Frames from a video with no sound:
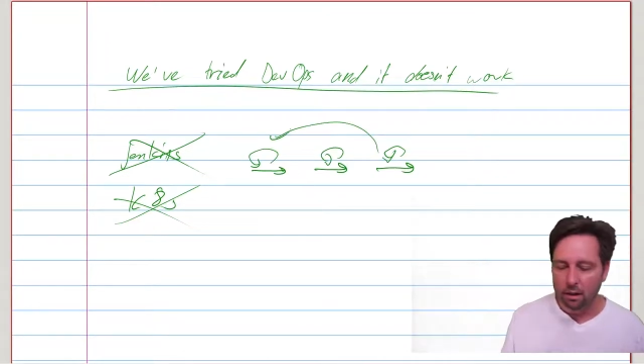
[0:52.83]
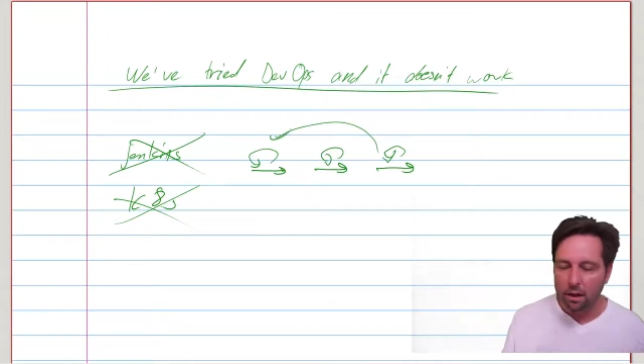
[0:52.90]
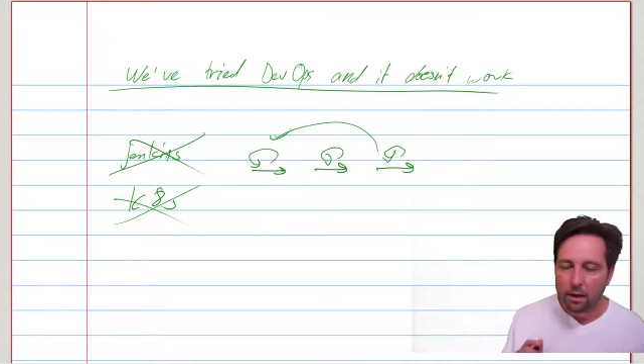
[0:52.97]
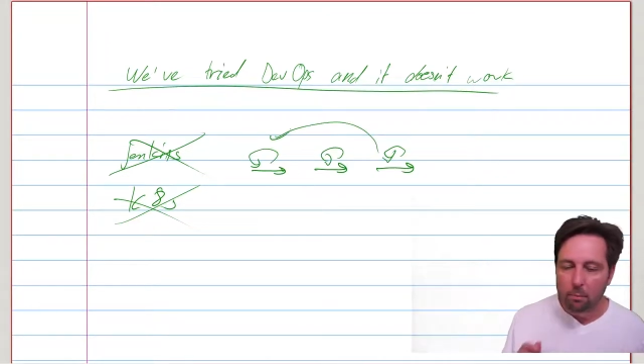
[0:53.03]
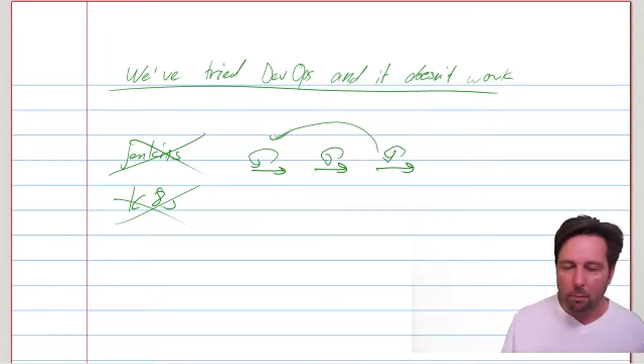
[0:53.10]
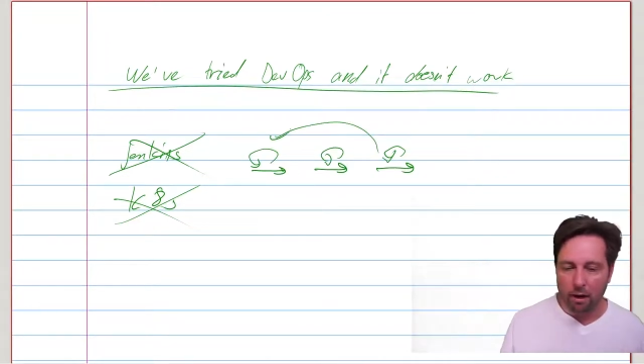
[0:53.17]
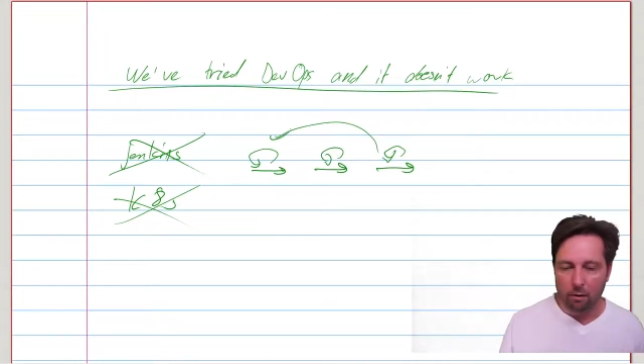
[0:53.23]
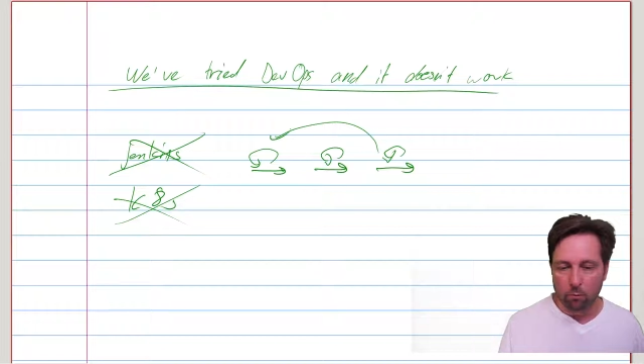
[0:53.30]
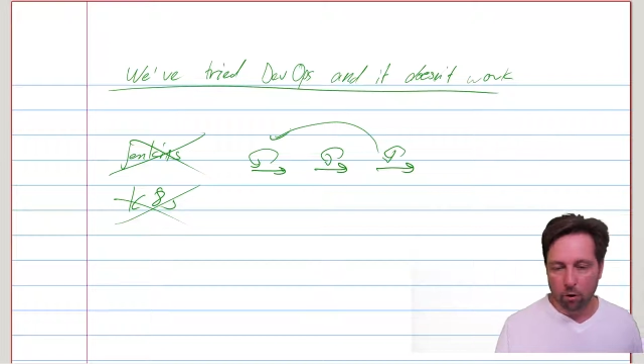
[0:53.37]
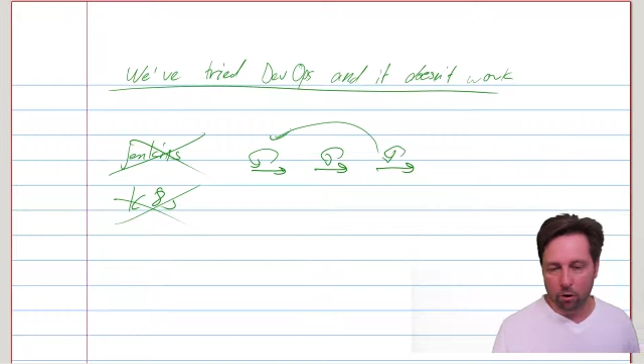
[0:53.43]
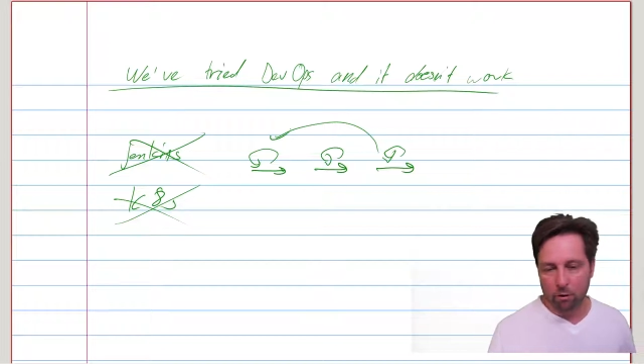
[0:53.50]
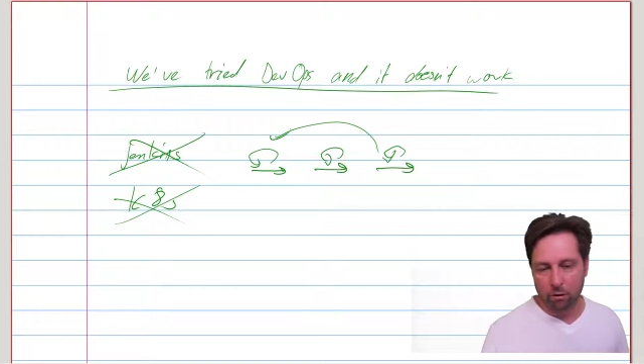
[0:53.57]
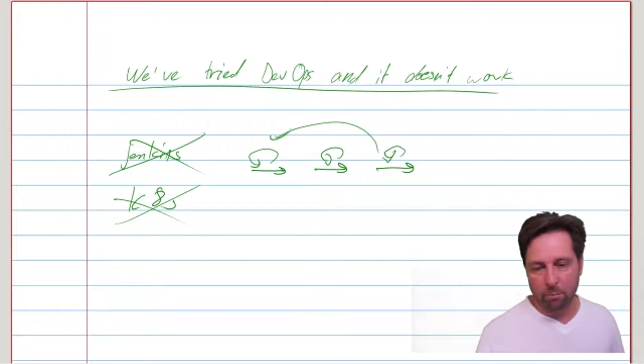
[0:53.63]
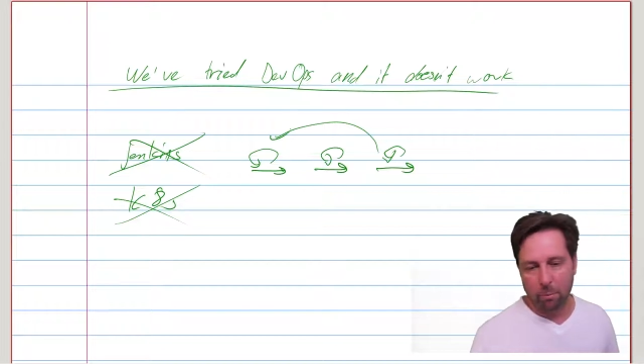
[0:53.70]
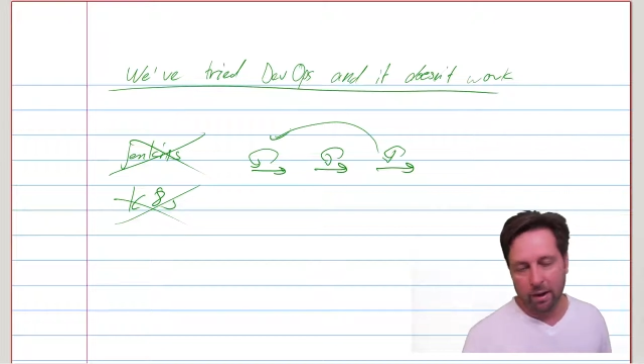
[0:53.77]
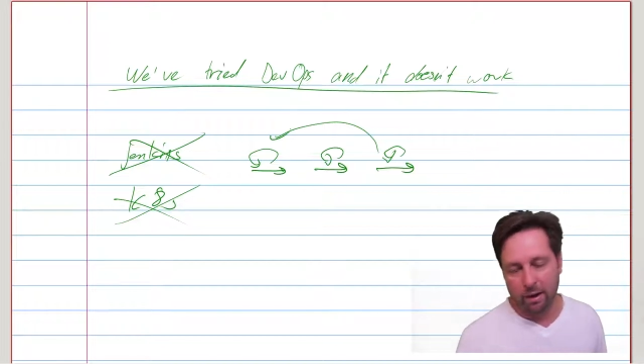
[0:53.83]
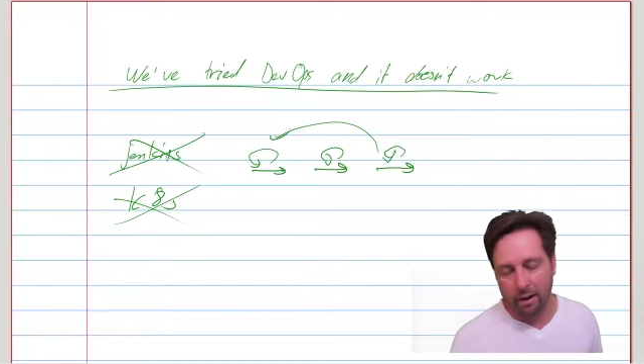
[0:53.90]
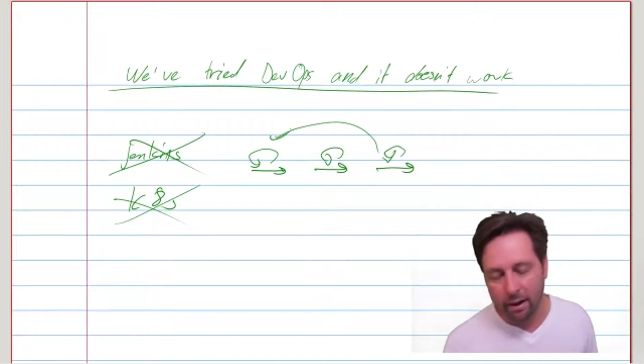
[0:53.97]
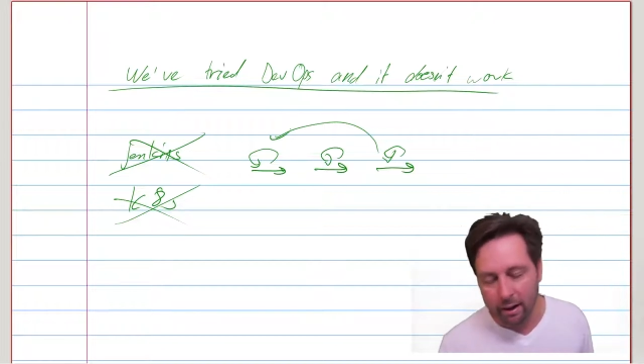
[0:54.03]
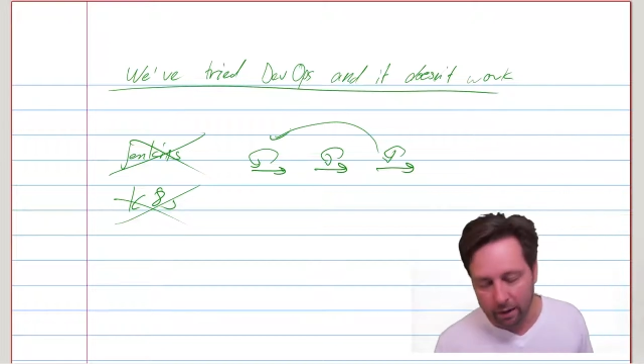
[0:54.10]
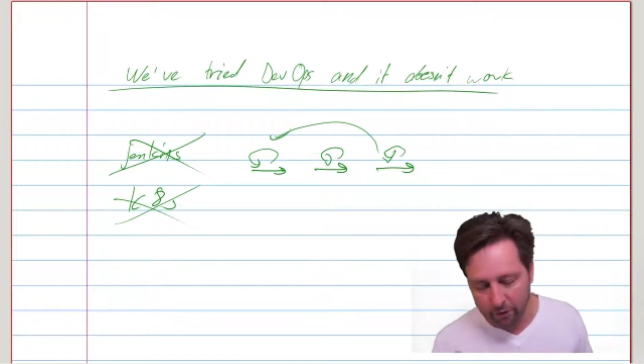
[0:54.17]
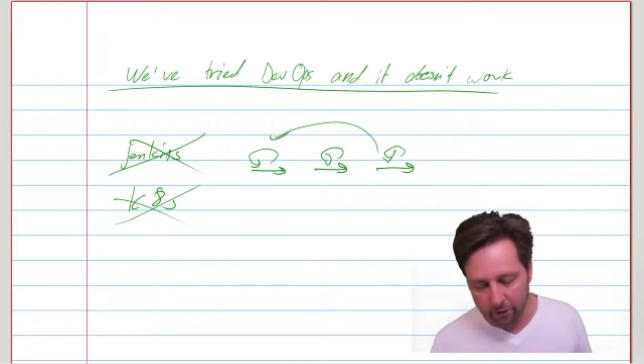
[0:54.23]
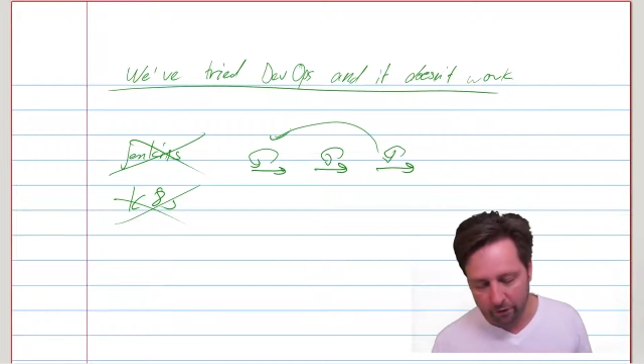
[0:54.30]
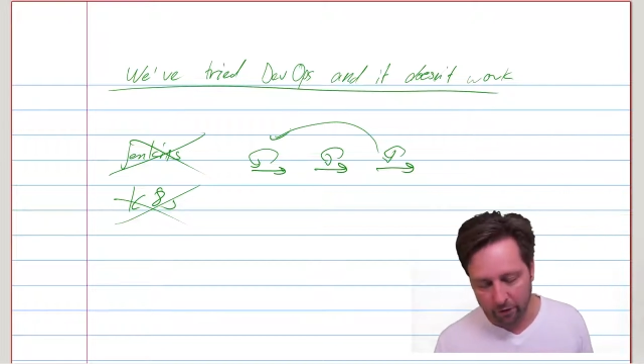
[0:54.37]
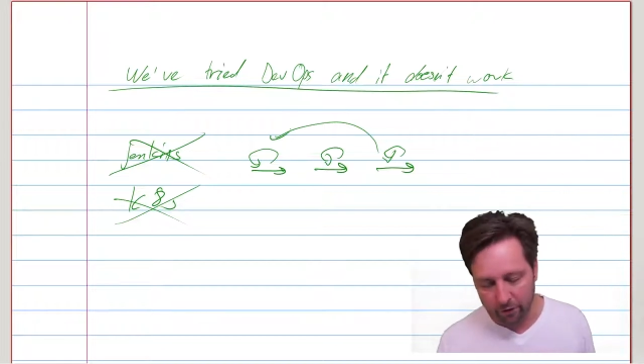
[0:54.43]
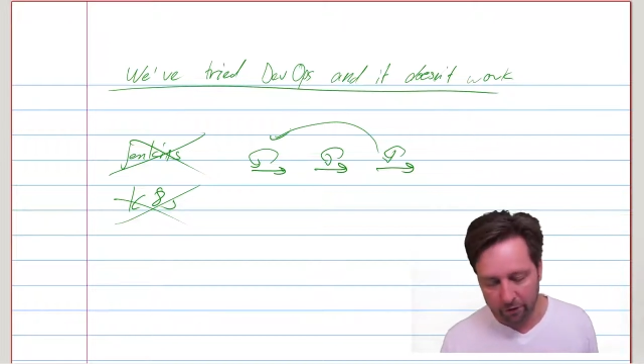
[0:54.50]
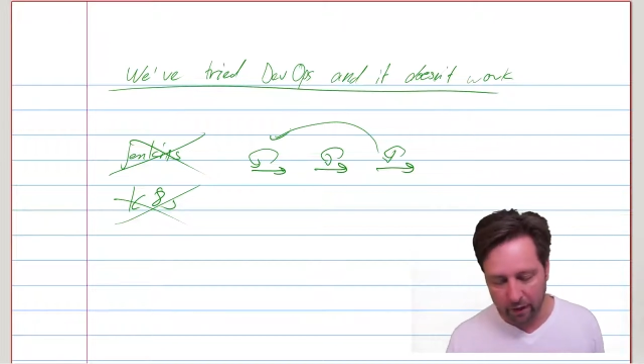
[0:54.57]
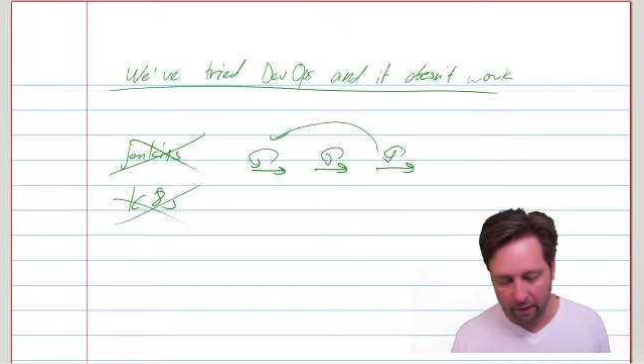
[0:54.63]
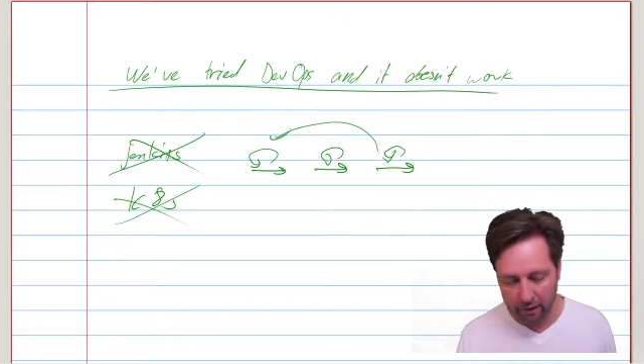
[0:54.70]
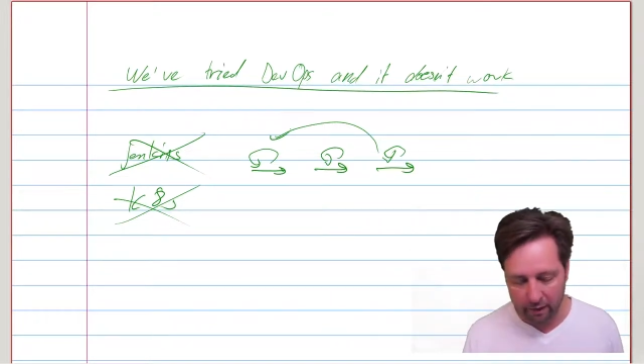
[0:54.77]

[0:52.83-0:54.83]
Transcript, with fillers: in my work with my clients is that